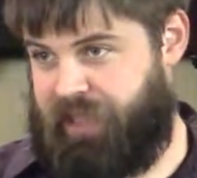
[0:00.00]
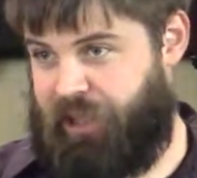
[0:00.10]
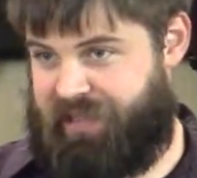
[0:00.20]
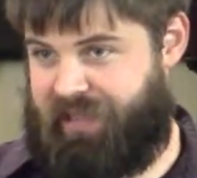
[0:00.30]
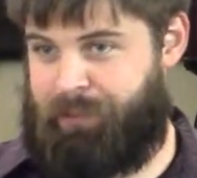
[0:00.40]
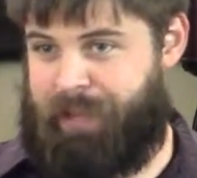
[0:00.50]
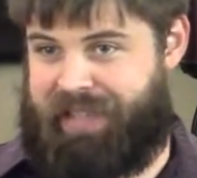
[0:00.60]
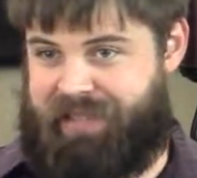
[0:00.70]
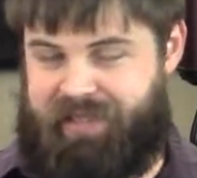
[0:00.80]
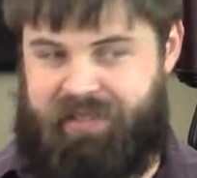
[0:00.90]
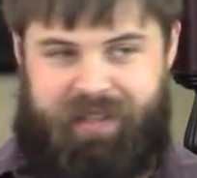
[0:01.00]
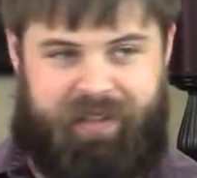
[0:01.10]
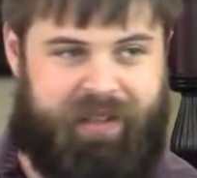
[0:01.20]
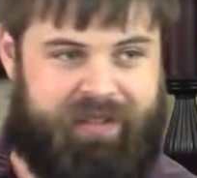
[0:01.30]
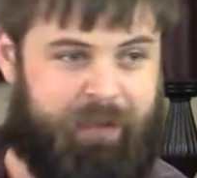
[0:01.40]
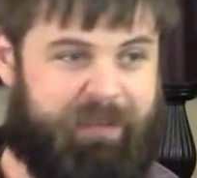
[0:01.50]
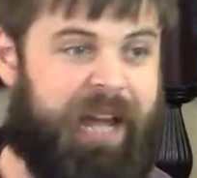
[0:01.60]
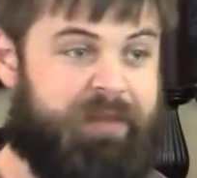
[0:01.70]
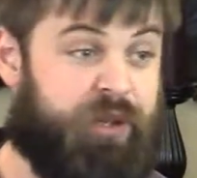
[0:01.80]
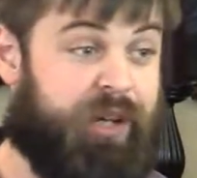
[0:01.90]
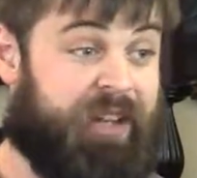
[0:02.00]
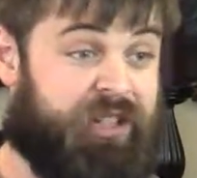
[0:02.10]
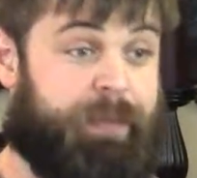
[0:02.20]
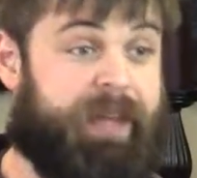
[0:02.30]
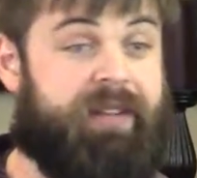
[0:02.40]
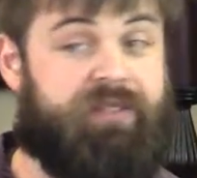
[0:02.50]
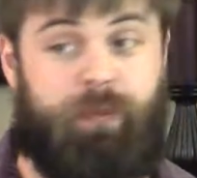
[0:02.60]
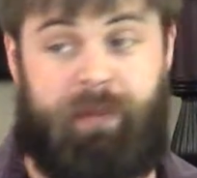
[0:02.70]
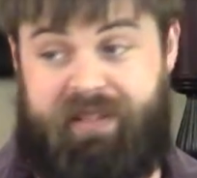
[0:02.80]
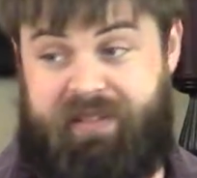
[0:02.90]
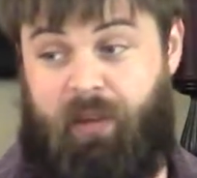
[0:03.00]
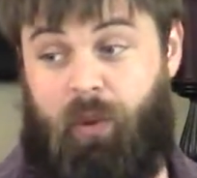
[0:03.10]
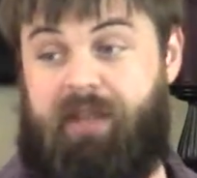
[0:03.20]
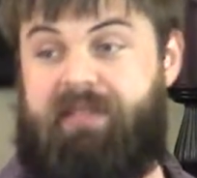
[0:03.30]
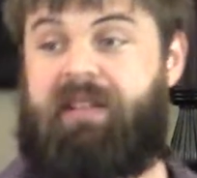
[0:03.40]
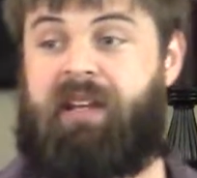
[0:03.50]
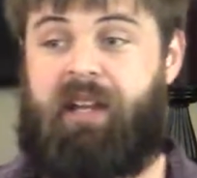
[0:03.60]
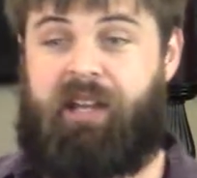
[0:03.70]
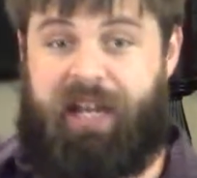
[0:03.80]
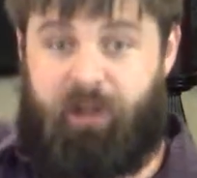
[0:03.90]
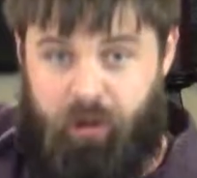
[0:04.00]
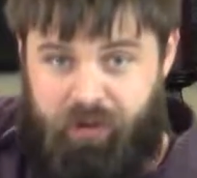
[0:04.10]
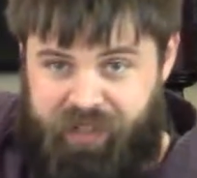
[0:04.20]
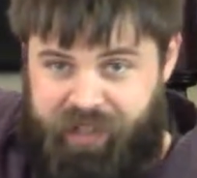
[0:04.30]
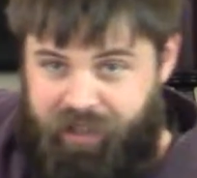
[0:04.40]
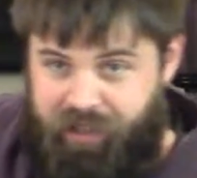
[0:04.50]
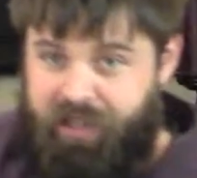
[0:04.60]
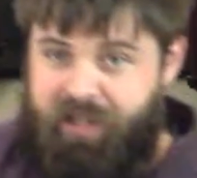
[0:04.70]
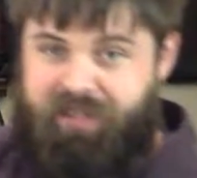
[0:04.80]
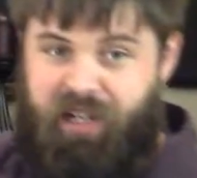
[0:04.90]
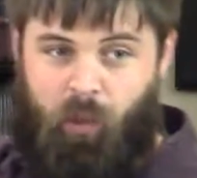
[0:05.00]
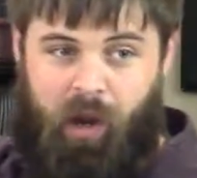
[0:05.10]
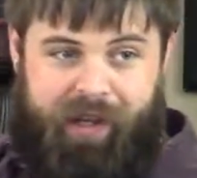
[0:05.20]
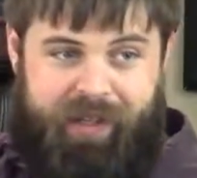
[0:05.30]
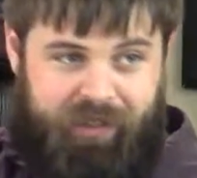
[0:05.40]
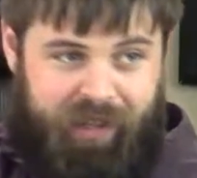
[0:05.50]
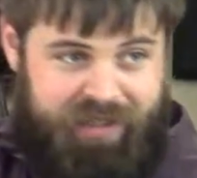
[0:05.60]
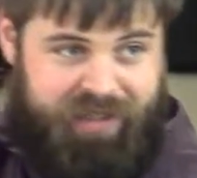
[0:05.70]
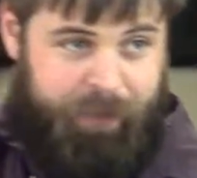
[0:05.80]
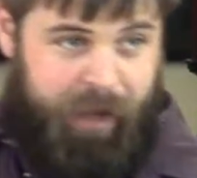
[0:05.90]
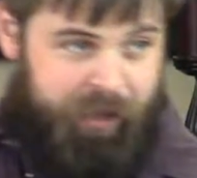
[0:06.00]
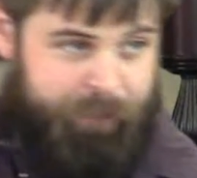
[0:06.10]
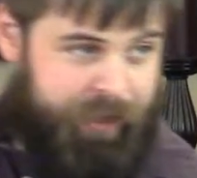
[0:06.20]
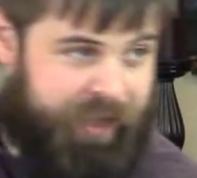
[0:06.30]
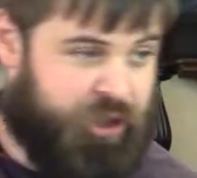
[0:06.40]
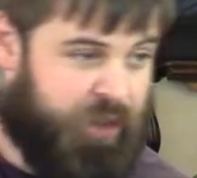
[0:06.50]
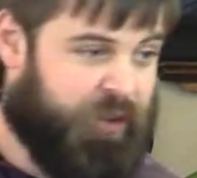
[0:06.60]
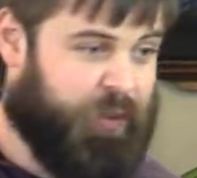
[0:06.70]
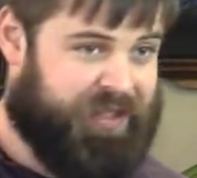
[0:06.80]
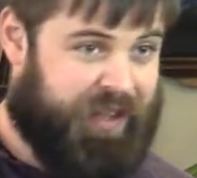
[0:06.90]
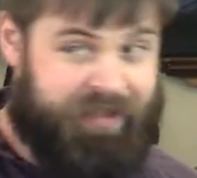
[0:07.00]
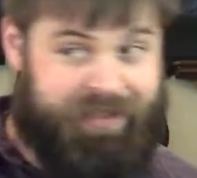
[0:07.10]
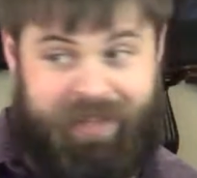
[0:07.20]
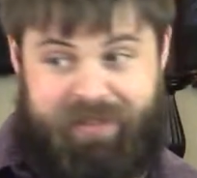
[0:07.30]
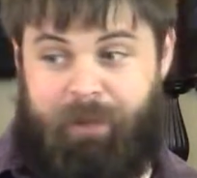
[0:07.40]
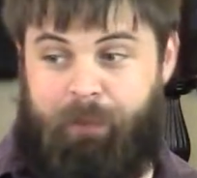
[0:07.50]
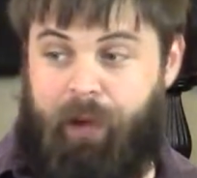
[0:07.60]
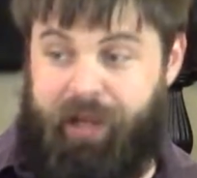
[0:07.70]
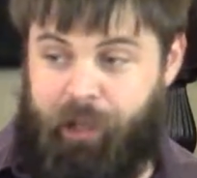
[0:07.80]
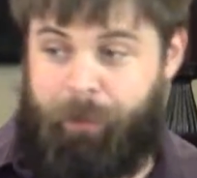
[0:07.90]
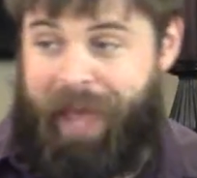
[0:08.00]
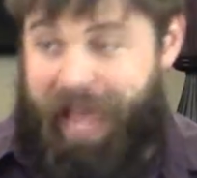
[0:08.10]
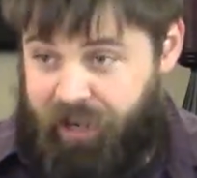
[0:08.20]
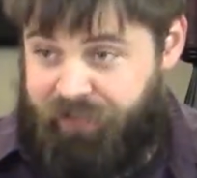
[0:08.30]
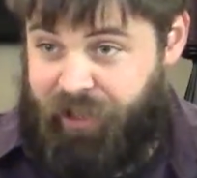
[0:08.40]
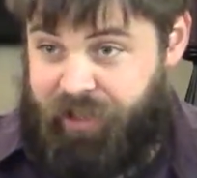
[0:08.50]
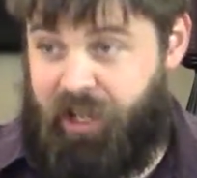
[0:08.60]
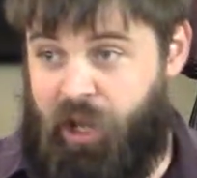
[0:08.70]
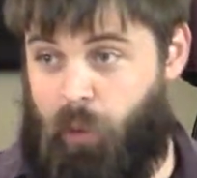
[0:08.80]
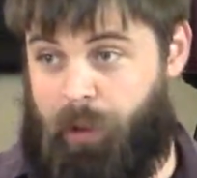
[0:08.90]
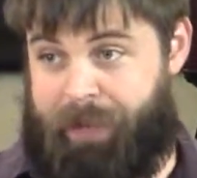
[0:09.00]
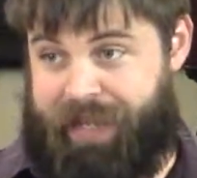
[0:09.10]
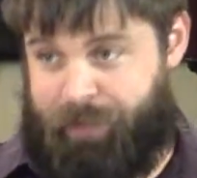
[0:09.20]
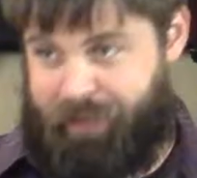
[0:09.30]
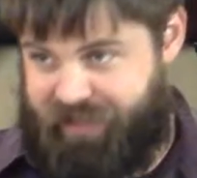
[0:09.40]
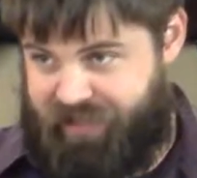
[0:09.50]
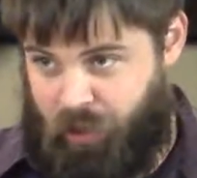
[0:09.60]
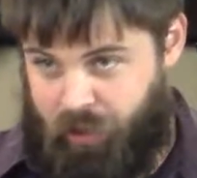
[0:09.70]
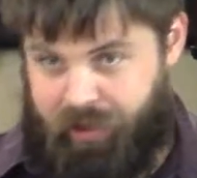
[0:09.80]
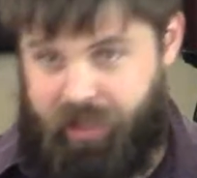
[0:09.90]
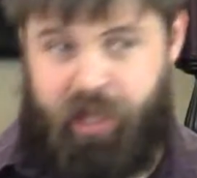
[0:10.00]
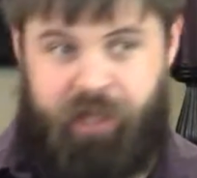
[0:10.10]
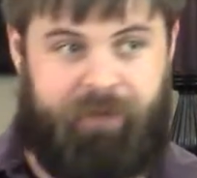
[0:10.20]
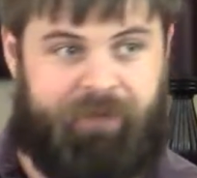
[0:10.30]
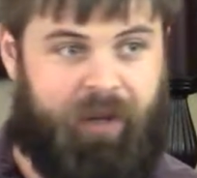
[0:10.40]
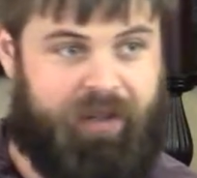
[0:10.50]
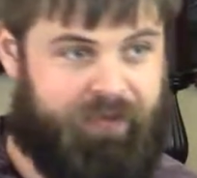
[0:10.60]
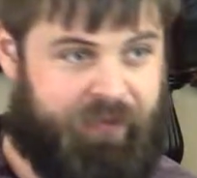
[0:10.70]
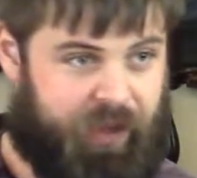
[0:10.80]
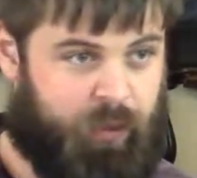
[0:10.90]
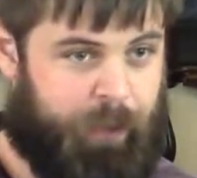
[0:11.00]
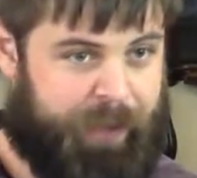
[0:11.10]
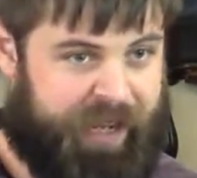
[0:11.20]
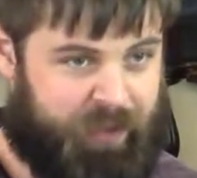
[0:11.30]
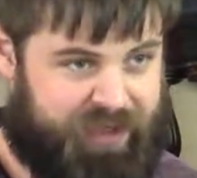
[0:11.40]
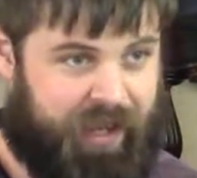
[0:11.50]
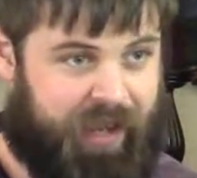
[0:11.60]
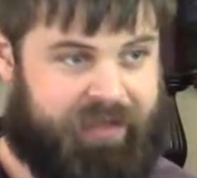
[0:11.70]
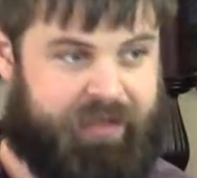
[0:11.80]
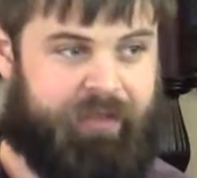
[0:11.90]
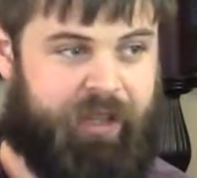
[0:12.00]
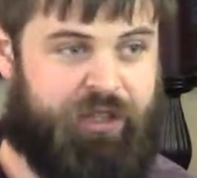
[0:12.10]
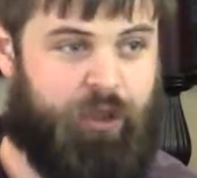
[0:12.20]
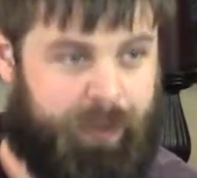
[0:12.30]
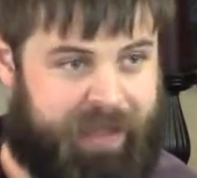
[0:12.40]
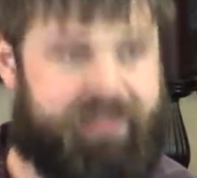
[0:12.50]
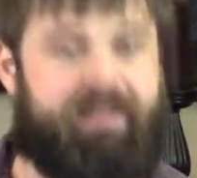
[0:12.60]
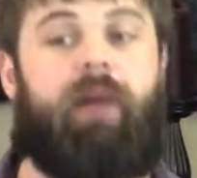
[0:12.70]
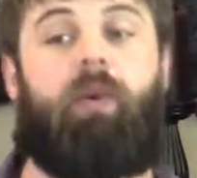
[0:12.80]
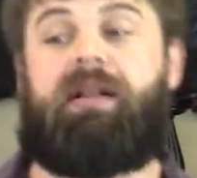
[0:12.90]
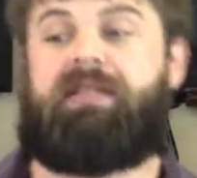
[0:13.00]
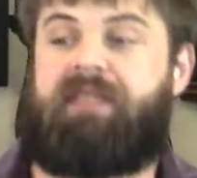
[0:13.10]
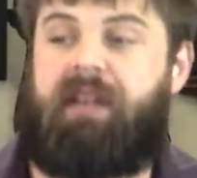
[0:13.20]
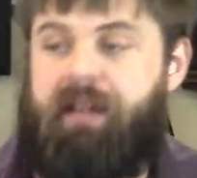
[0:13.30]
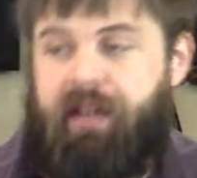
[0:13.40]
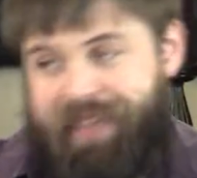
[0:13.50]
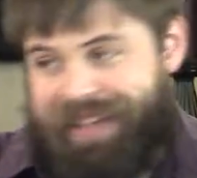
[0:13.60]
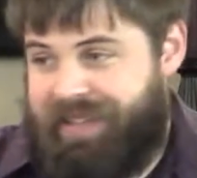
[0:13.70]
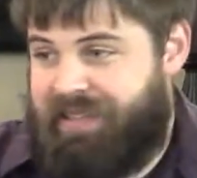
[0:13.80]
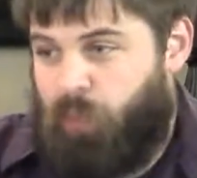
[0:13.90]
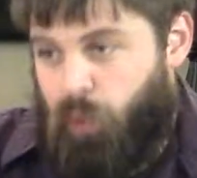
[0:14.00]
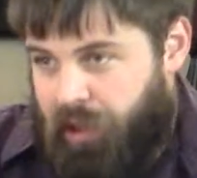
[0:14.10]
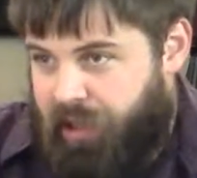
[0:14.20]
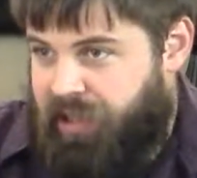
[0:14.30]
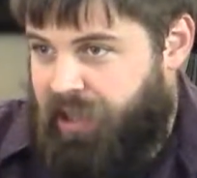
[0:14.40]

you know, some places, like at sometimes you could actually be in two places at once. Head out over here, start walking across the Bong Bridge over to Wisconsin. At some point, your back foot will be in Minnesota, your front foot will be in Wisconsin. You're in two places at once. That doesn't work